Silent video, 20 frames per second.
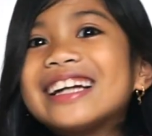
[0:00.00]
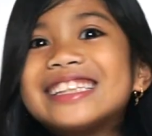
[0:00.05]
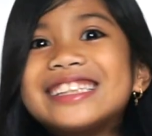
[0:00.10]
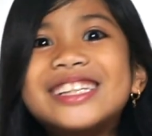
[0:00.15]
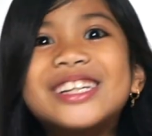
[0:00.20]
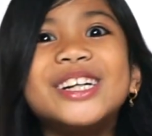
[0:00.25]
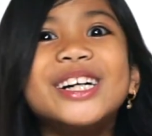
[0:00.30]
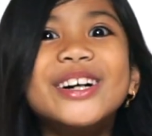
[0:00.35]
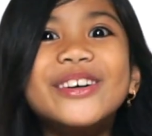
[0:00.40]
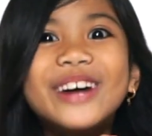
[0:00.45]

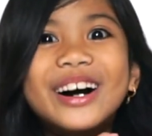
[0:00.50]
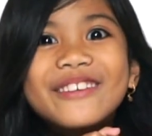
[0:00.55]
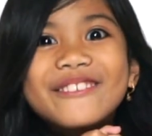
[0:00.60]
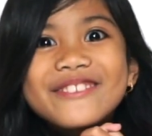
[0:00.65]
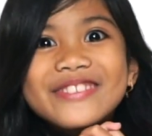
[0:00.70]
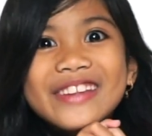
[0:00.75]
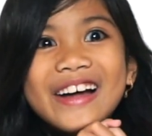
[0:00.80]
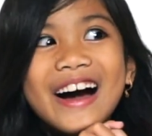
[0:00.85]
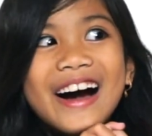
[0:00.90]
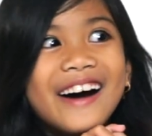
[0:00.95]
2
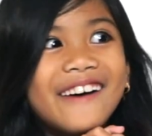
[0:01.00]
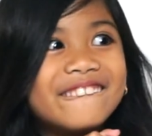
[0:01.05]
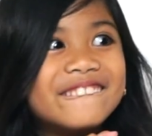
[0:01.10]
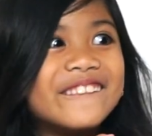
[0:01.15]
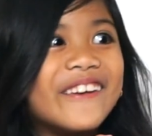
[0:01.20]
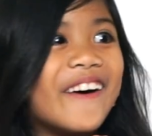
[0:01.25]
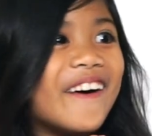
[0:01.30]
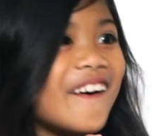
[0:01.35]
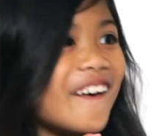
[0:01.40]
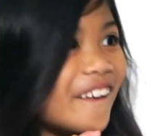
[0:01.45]
of
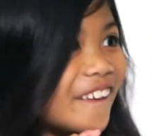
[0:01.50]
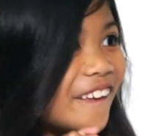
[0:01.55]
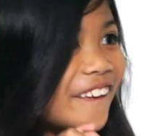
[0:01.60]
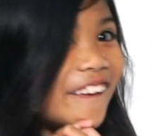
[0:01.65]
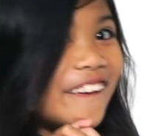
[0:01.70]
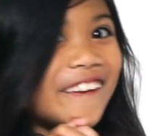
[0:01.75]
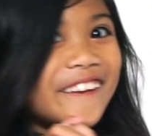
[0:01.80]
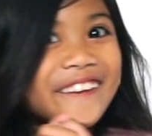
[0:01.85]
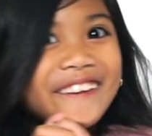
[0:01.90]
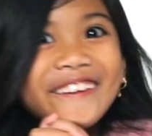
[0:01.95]
them.
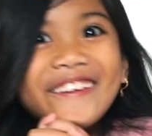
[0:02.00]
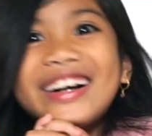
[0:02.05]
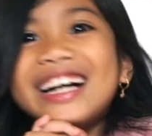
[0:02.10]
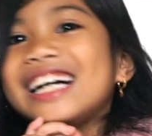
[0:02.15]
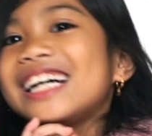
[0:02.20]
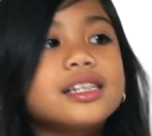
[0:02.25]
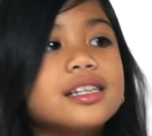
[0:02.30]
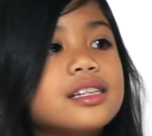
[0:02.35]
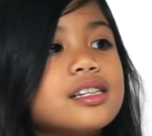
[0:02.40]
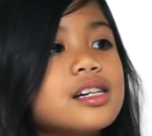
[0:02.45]

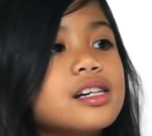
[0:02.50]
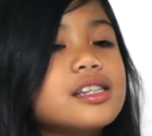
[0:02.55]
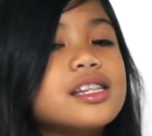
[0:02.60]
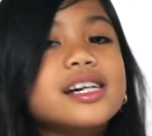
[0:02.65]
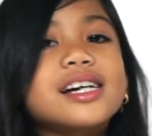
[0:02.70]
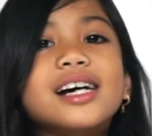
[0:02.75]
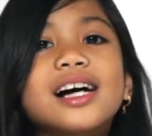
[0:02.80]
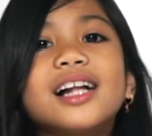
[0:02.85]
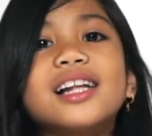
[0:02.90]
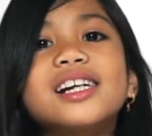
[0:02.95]
So the
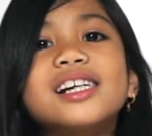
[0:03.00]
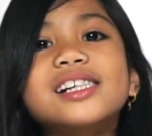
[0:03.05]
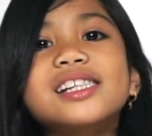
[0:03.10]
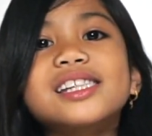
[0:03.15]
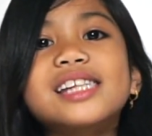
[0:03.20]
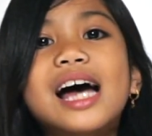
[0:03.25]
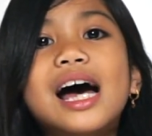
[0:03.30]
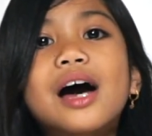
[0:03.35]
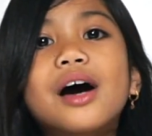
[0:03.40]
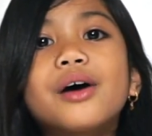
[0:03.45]
colors
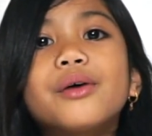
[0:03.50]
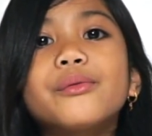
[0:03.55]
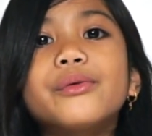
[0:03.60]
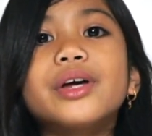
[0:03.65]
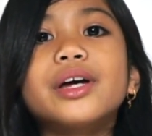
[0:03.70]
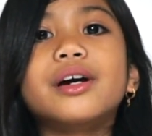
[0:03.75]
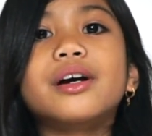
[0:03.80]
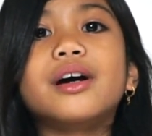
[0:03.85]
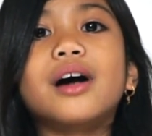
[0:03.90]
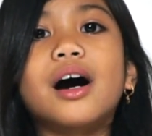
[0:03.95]
that
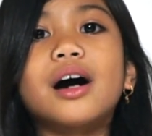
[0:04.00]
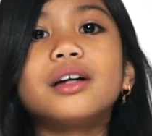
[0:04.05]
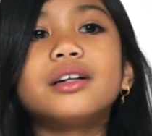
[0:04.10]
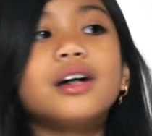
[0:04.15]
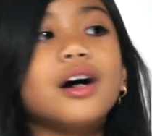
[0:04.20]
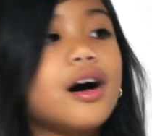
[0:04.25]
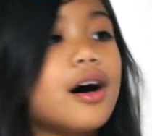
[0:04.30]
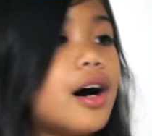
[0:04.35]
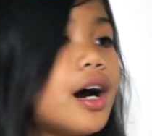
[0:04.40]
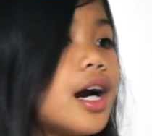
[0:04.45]
we got
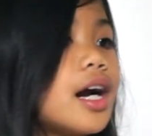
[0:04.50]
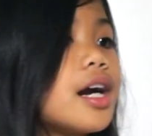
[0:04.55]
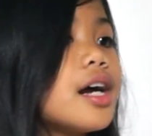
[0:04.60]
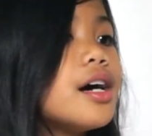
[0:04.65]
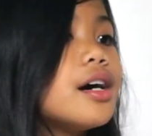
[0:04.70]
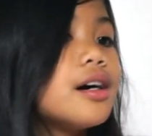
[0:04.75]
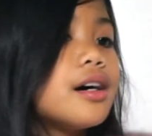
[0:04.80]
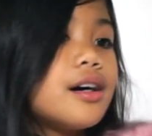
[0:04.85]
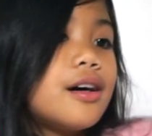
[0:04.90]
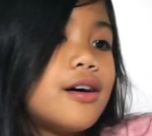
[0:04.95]
are
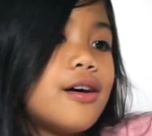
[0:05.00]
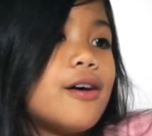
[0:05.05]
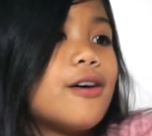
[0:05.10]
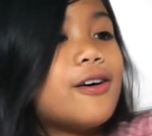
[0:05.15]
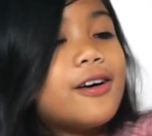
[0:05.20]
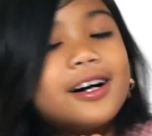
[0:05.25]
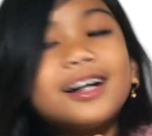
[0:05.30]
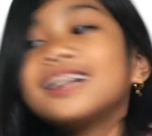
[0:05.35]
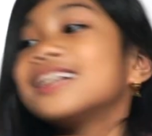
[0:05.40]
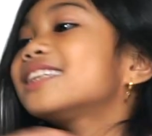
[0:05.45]

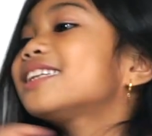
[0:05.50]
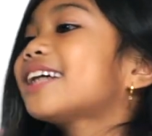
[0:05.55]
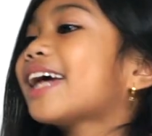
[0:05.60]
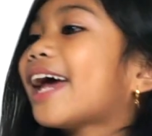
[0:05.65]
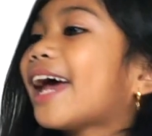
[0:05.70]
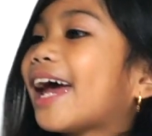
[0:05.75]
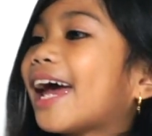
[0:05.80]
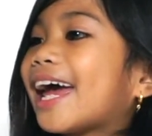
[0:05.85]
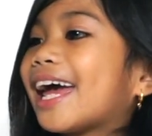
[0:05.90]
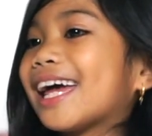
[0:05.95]
gold
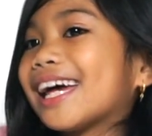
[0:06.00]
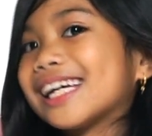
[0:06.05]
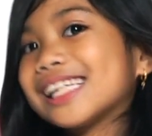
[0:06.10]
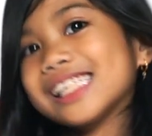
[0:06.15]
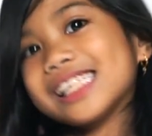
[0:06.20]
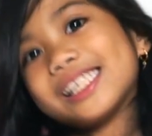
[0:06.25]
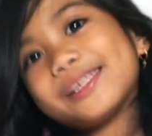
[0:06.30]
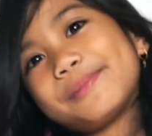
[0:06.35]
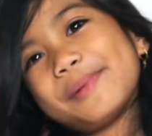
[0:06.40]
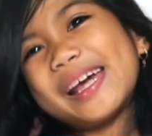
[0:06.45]
and
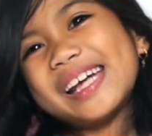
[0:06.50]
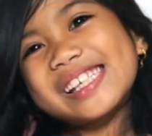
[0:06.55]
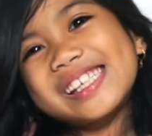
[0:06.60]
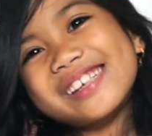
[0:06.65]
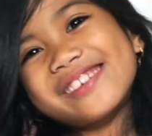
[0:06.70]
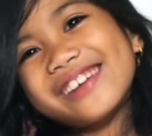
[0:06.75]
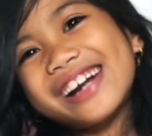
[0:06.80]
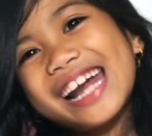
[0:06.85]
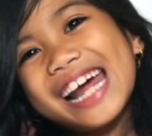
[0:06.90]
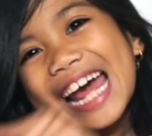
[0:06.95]
space
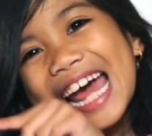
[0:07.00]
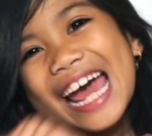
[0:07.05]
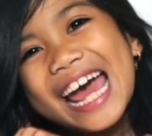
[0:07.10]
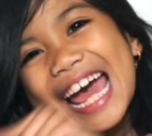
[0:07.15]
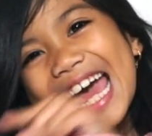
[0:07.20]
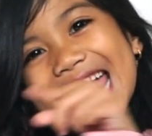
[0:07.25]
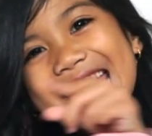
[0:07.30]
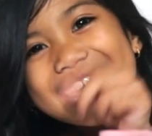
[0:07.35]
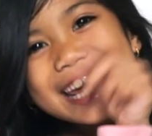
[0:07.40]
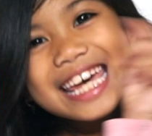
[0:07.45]

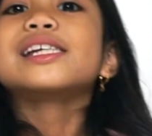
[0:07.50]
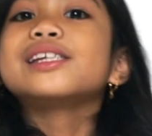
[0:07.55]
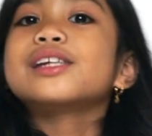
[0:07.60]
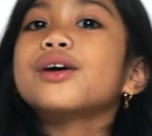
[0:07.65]
gray.